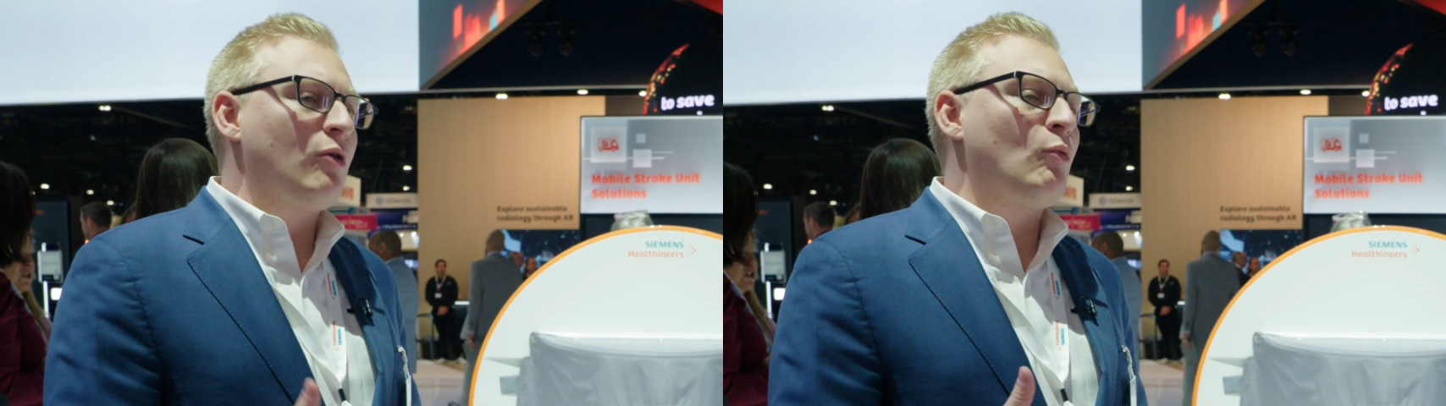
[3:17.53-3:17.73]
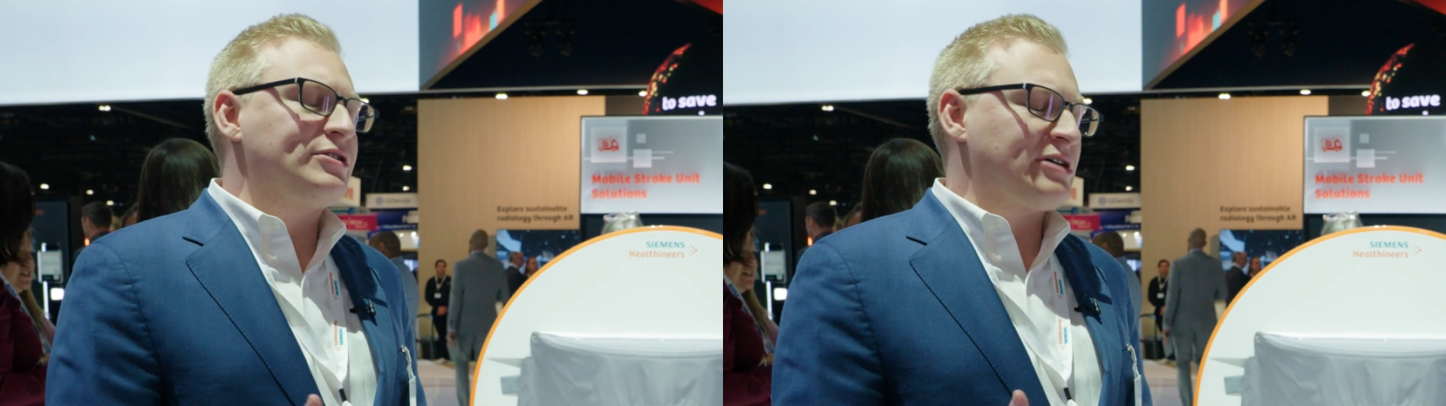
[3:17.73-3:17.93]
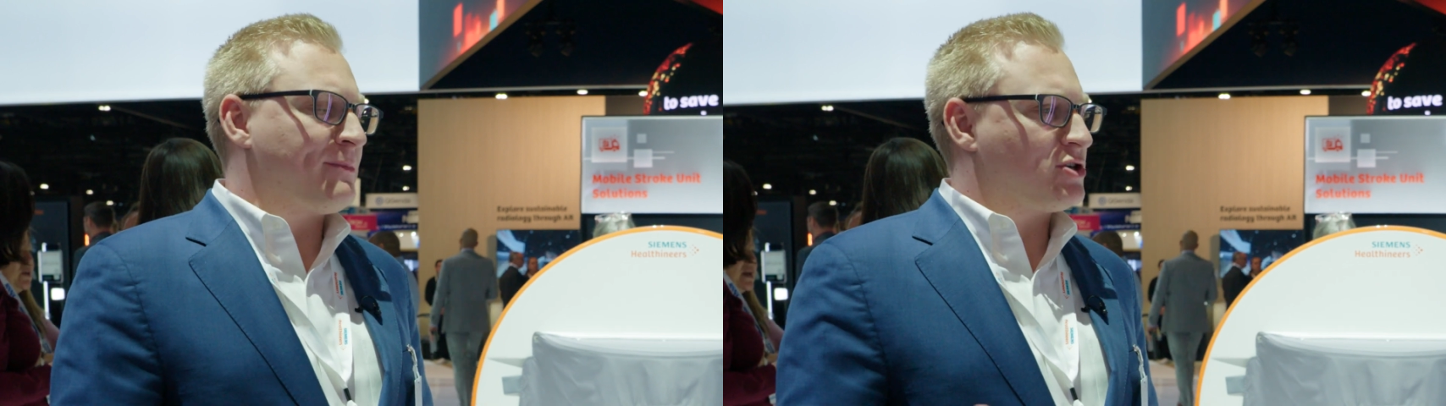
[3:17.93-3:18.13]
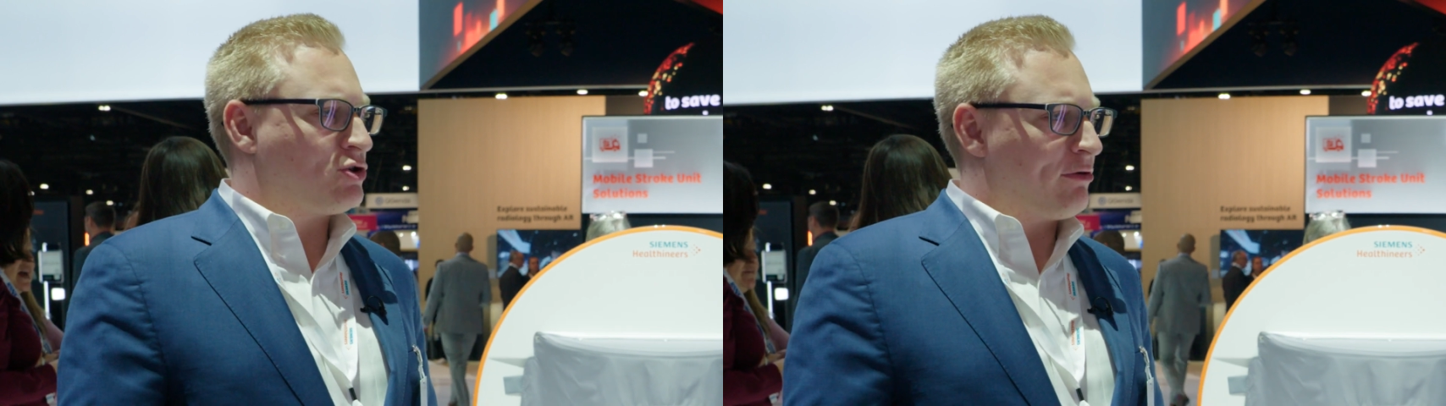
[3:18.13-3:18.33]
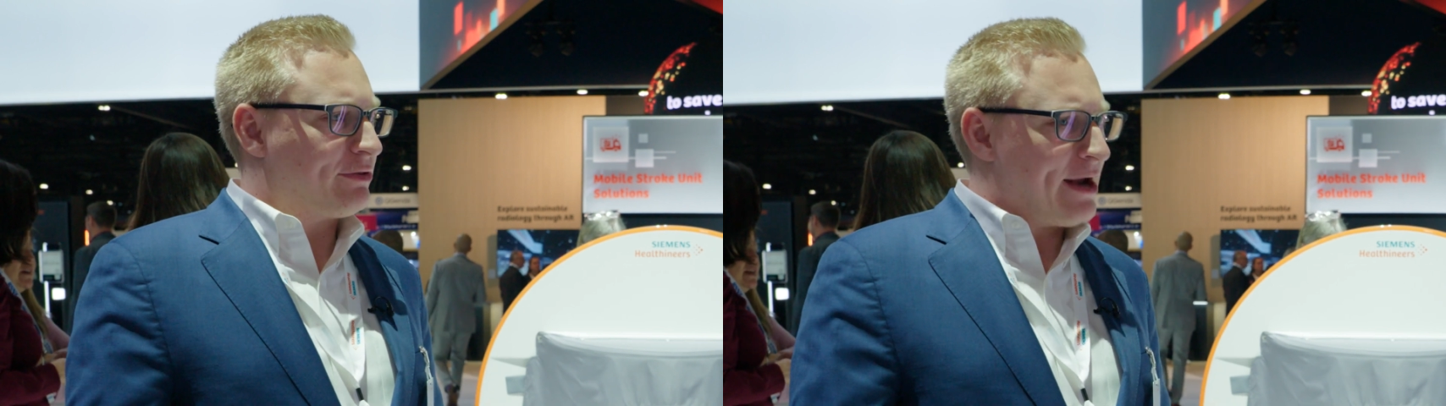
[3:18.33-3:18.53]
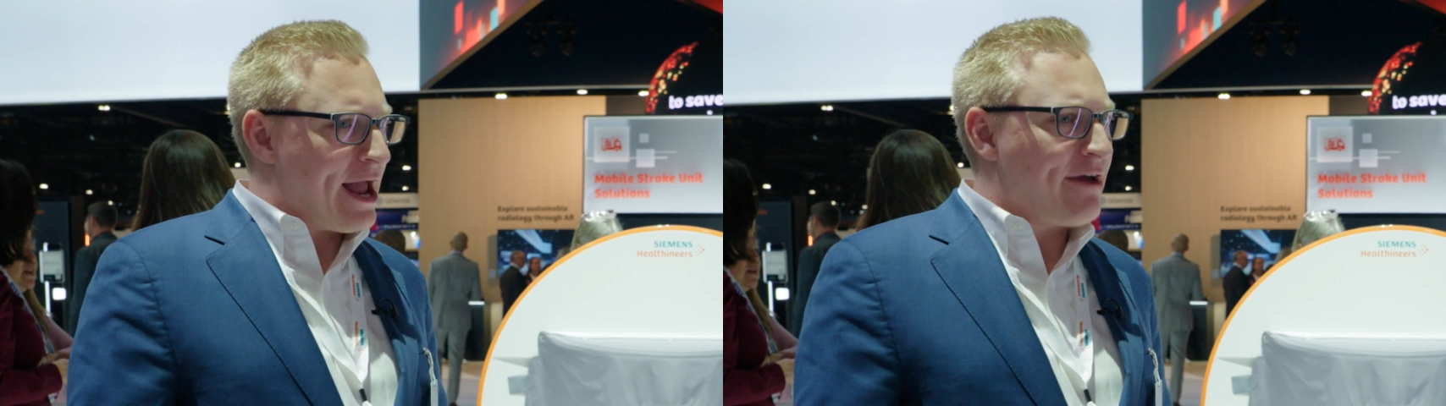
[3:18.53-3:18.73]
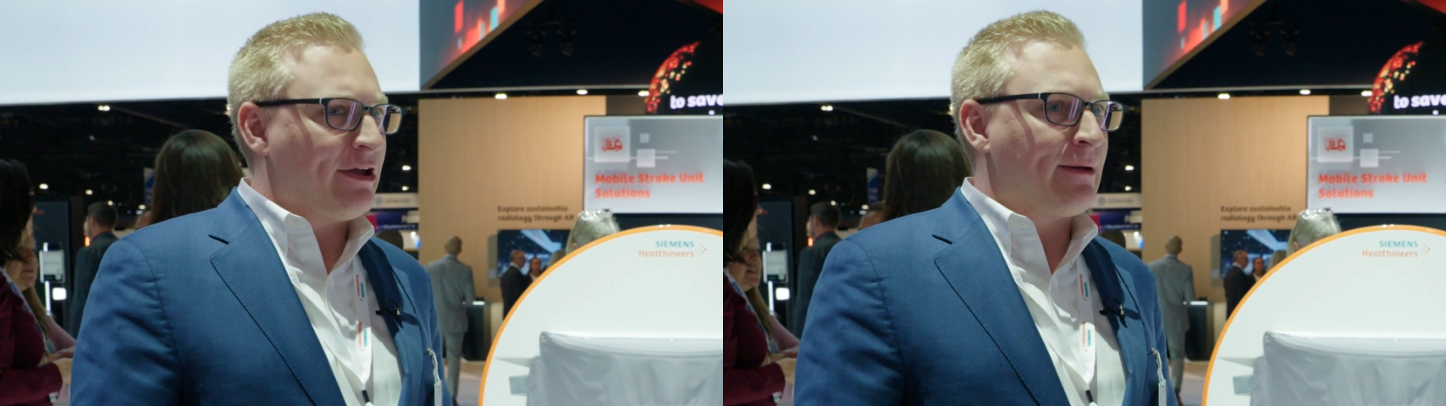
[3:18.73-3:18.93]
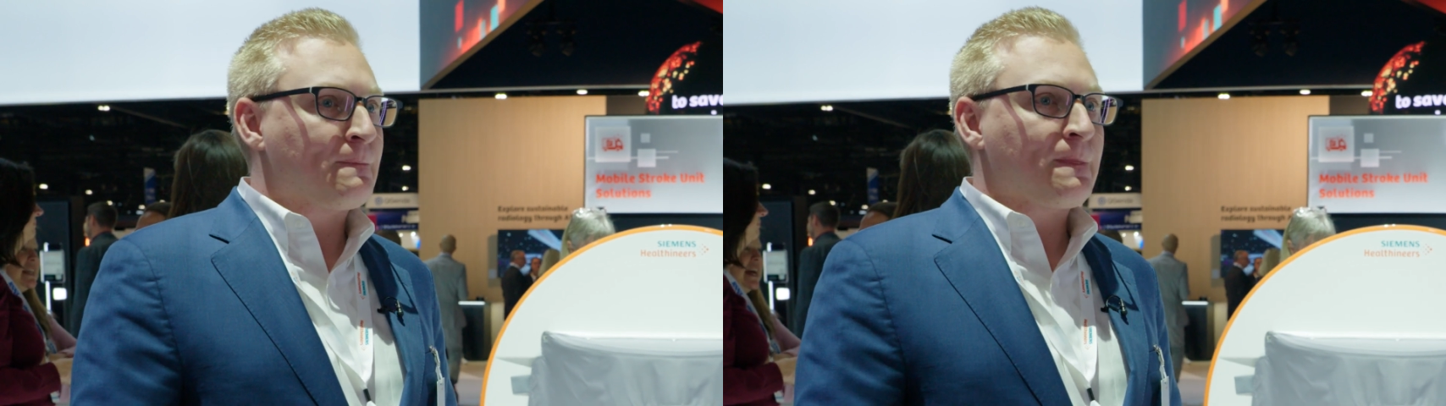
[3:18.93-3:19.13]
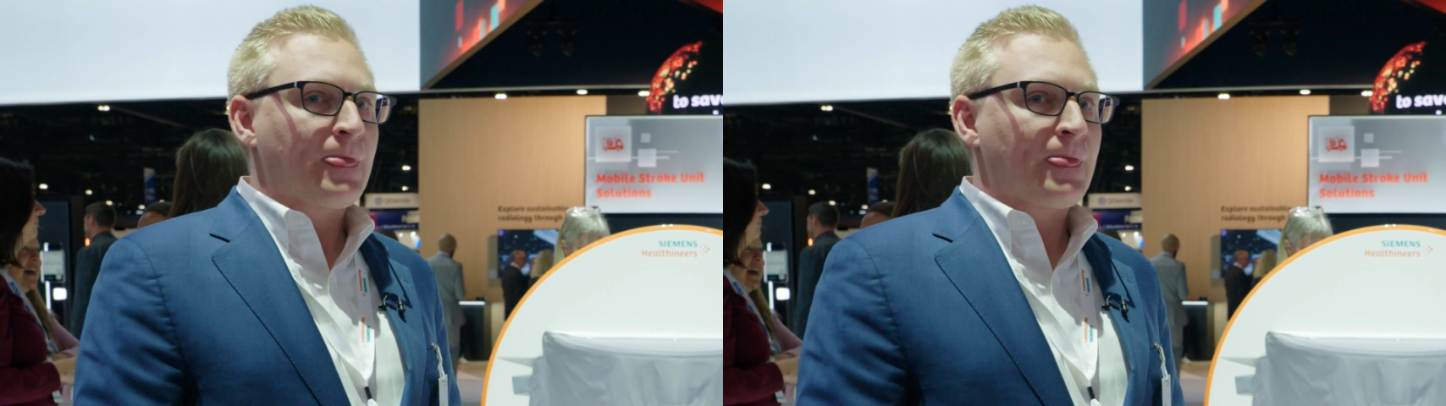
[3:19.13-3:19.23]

on what type of stroke they're having,